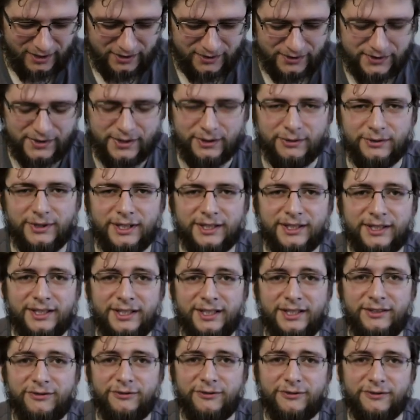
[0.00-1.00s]
So, like,
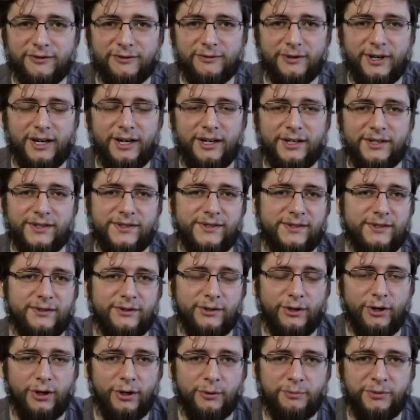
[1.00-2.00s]
give us
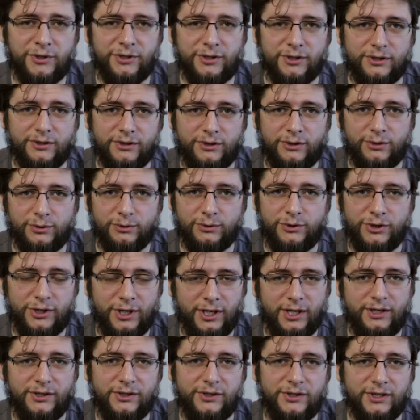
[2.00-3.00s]
the option to
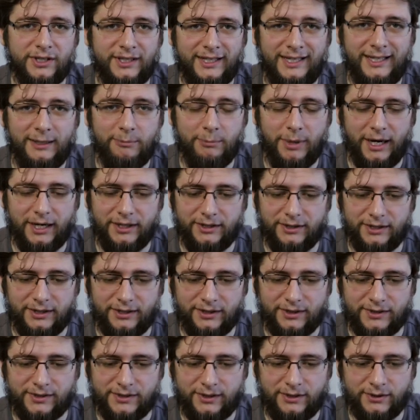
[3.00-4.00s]
change the key
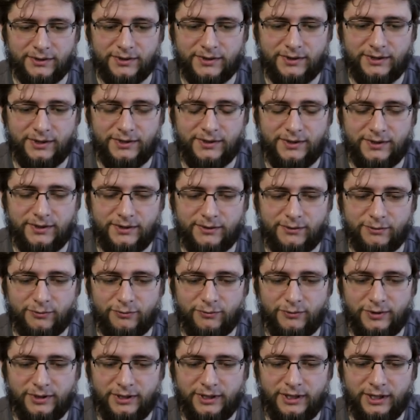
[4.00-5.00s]
bindings, because this is
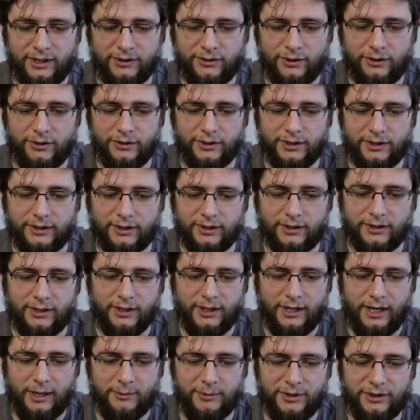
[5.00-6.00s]
really annoying.
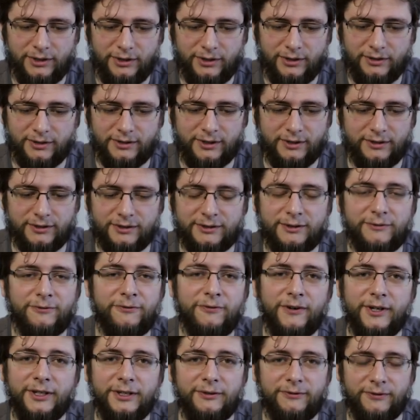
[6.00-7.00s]
I mean, the
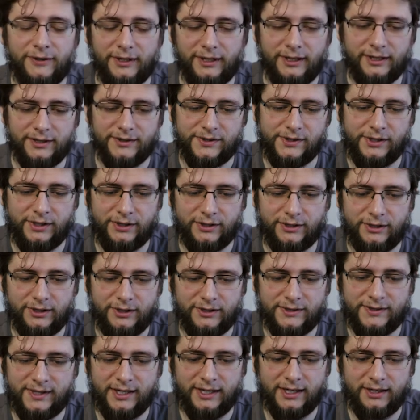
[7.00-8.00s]
funny thing is
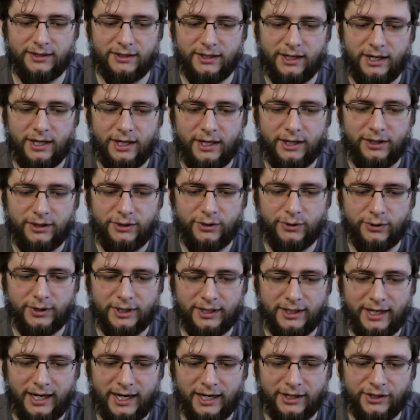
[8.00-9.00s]
that you
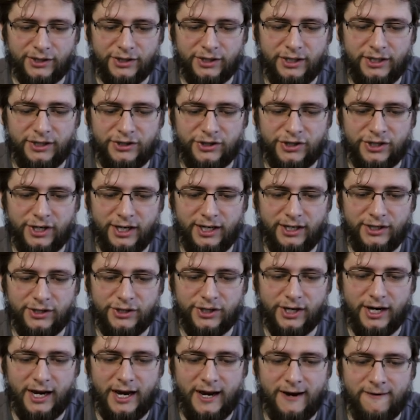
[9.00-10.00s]
can actually
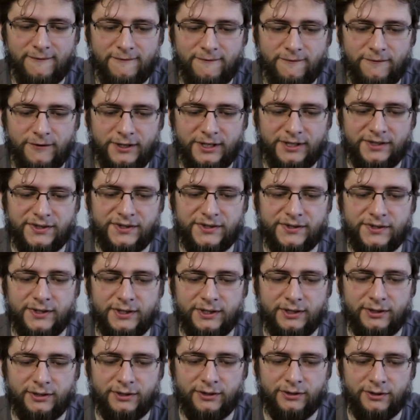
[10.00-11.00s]
change every
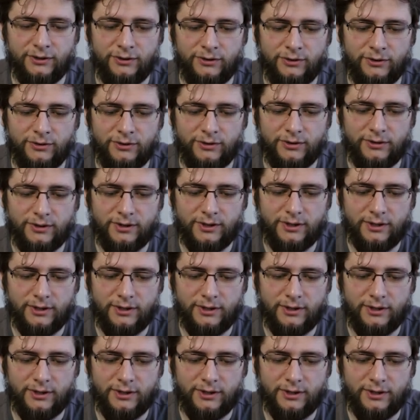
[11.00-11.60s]
single